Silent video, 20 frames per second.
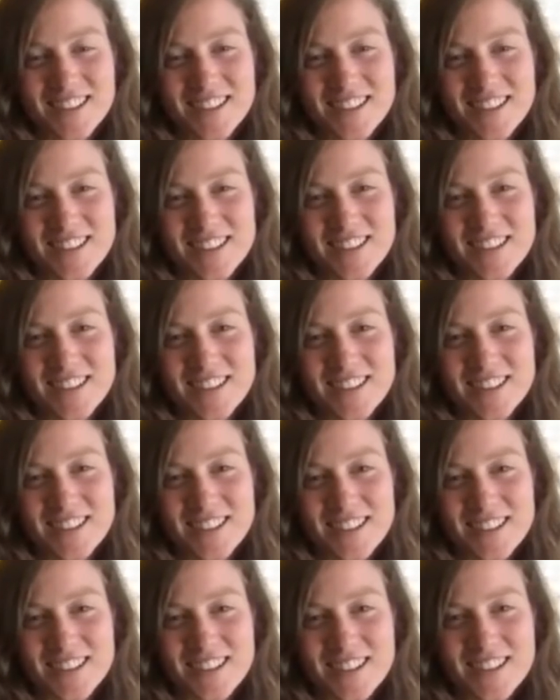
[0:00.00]

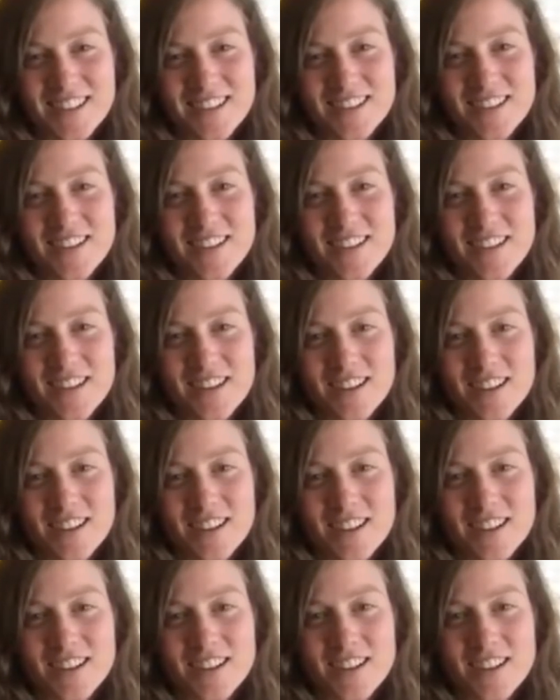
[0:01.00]

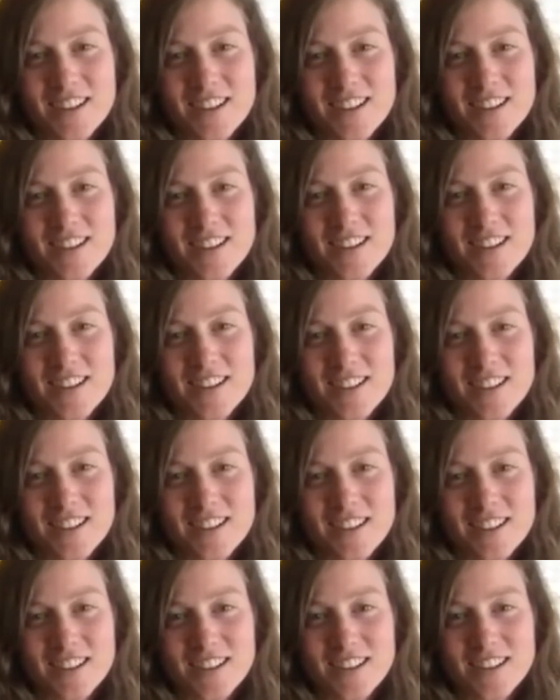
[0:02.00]

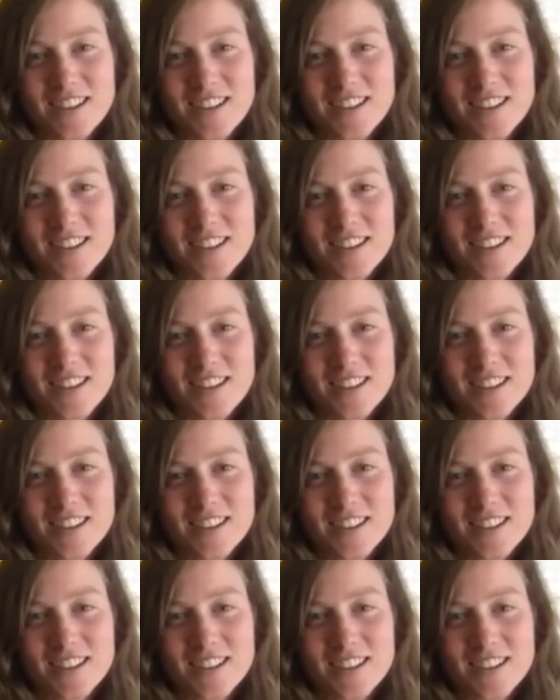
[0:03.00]

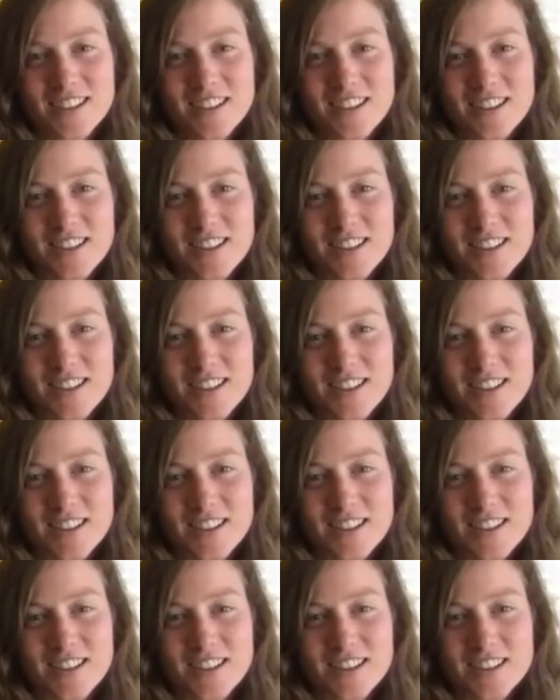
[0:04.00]

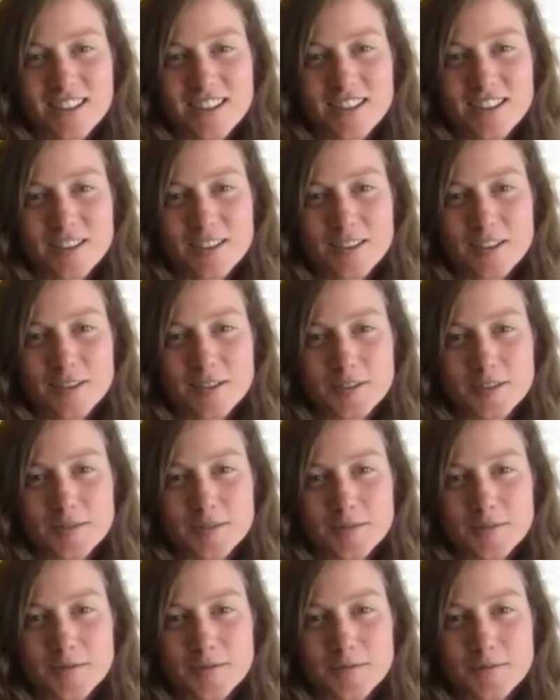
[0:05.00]

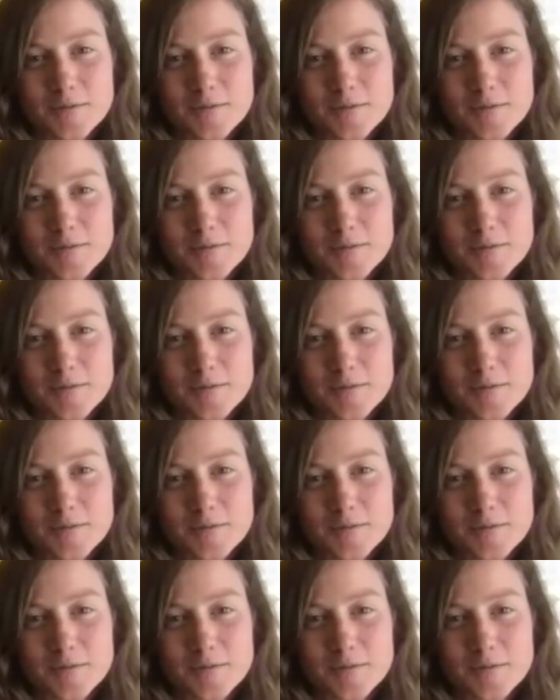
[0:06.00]
(silent)